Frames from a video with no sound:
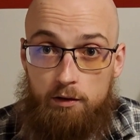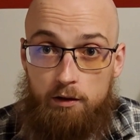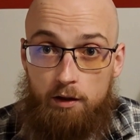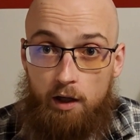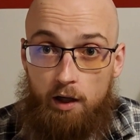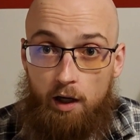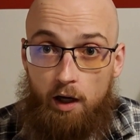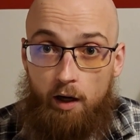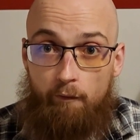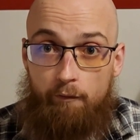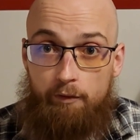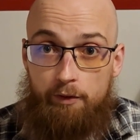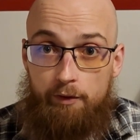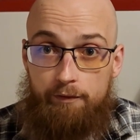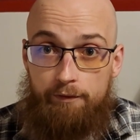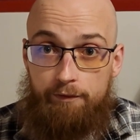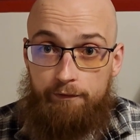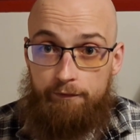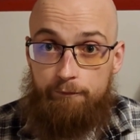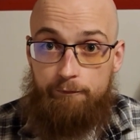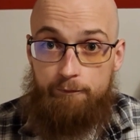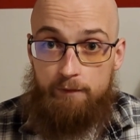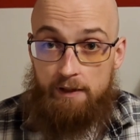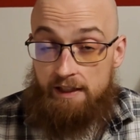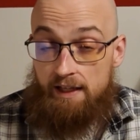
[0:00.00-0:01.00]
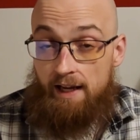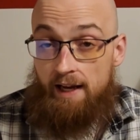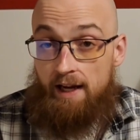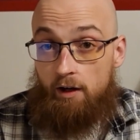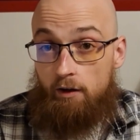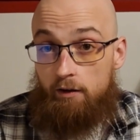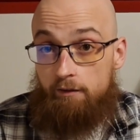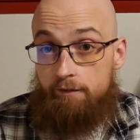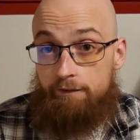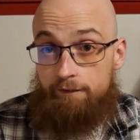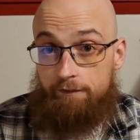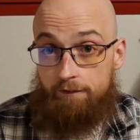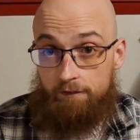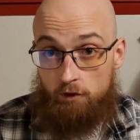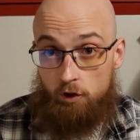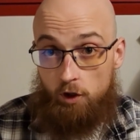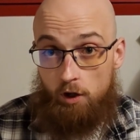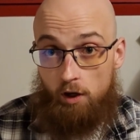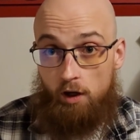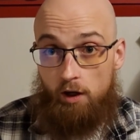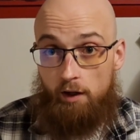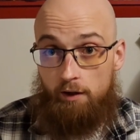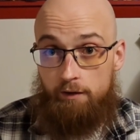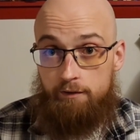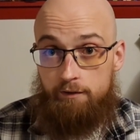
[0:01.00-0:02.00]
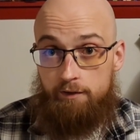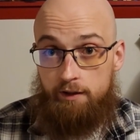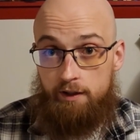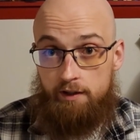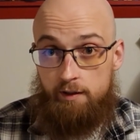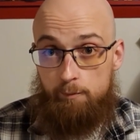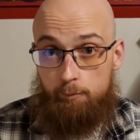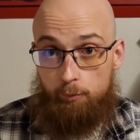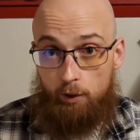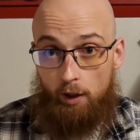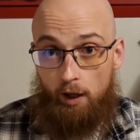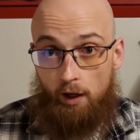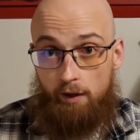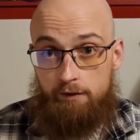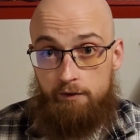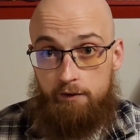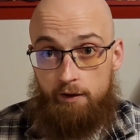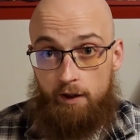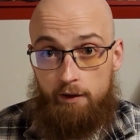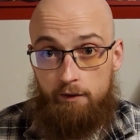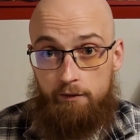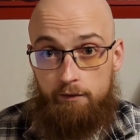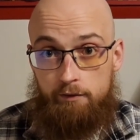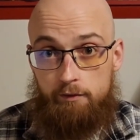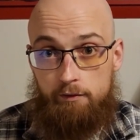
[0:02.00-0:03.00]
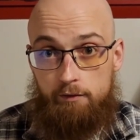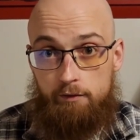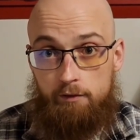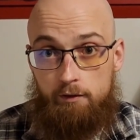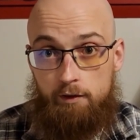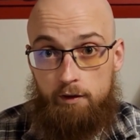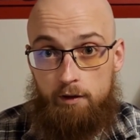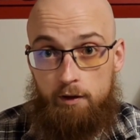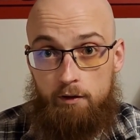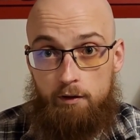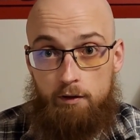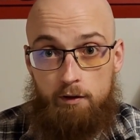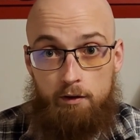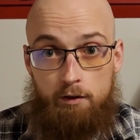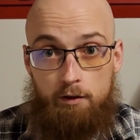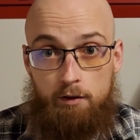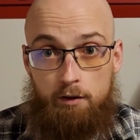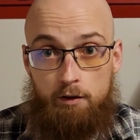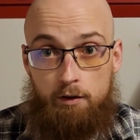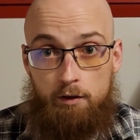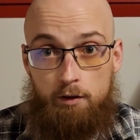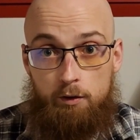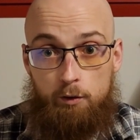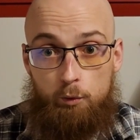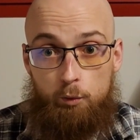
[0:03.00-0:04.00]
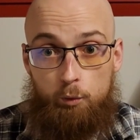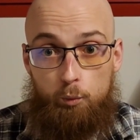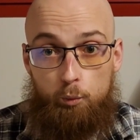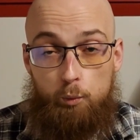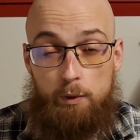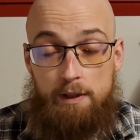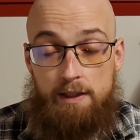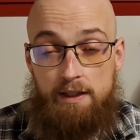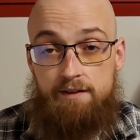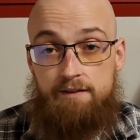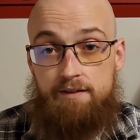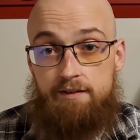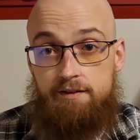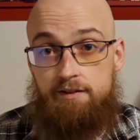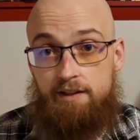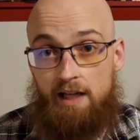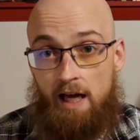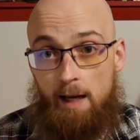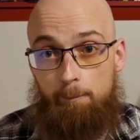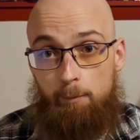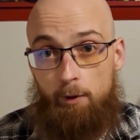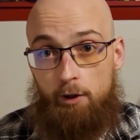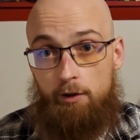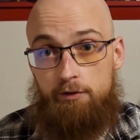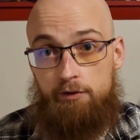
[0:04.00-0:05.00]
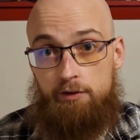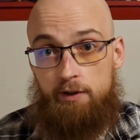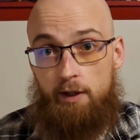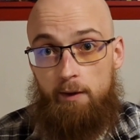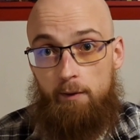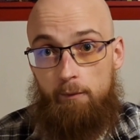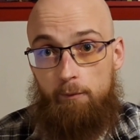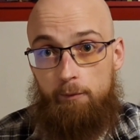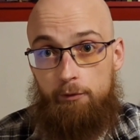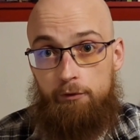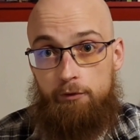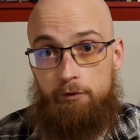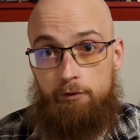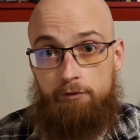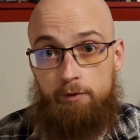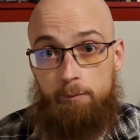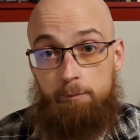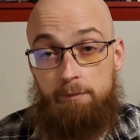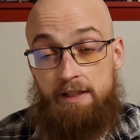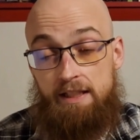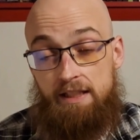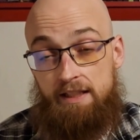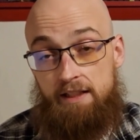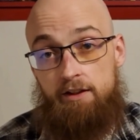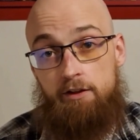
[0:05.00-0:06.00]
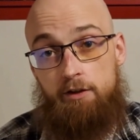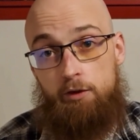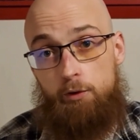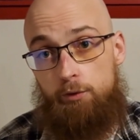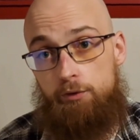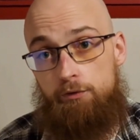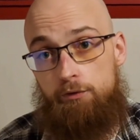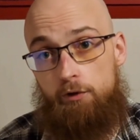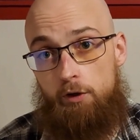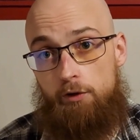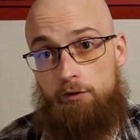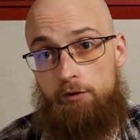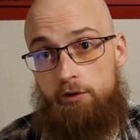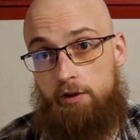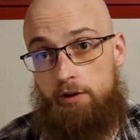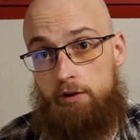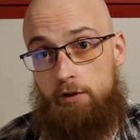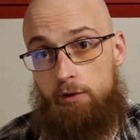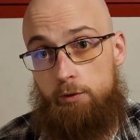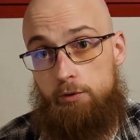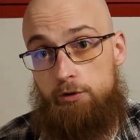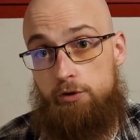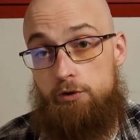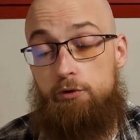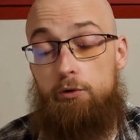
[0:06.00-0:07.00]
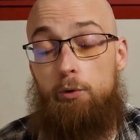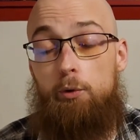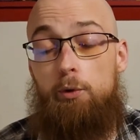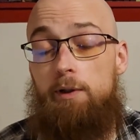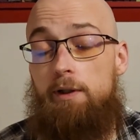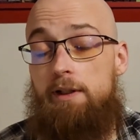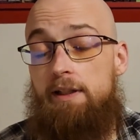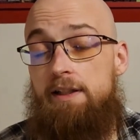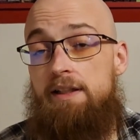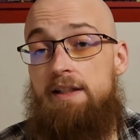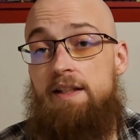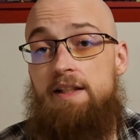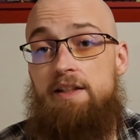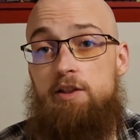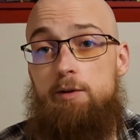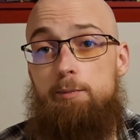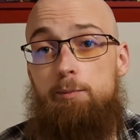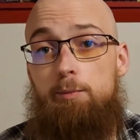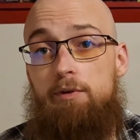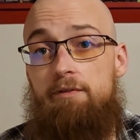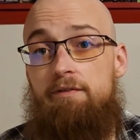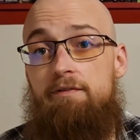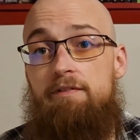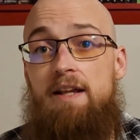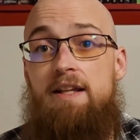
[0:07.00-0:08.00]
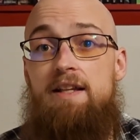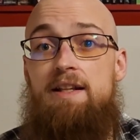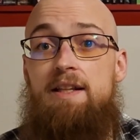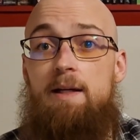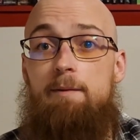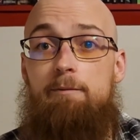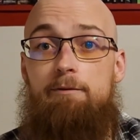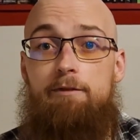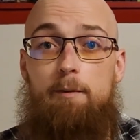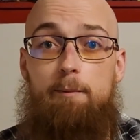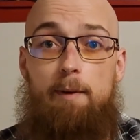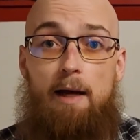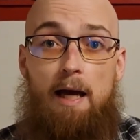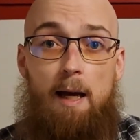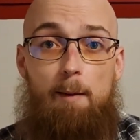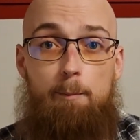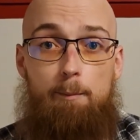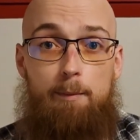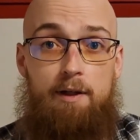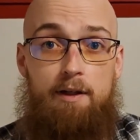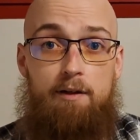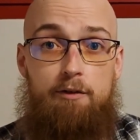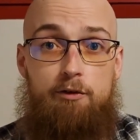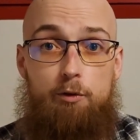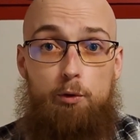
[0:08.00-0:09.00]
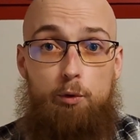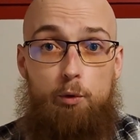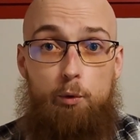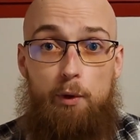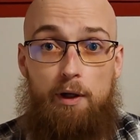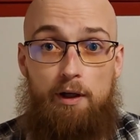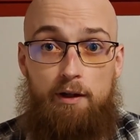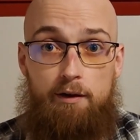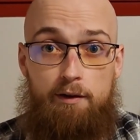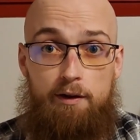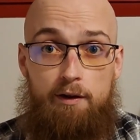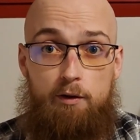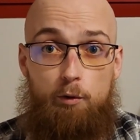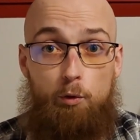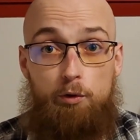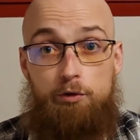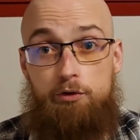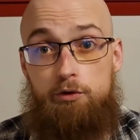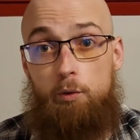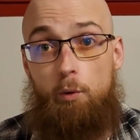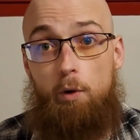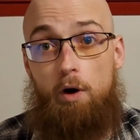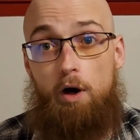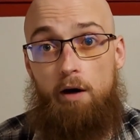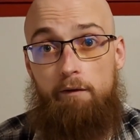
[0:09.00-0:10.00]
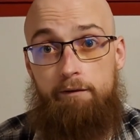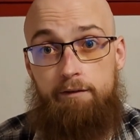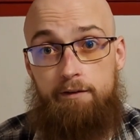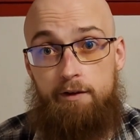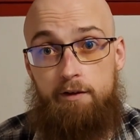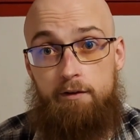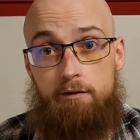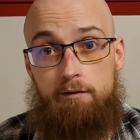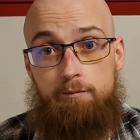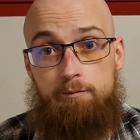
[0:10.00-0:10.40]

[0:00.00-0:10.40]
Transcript: of the inherent flaws in the process, we can stop ourselves from getting to those false conclusions, or at least prevent them from happening so quickly or so often.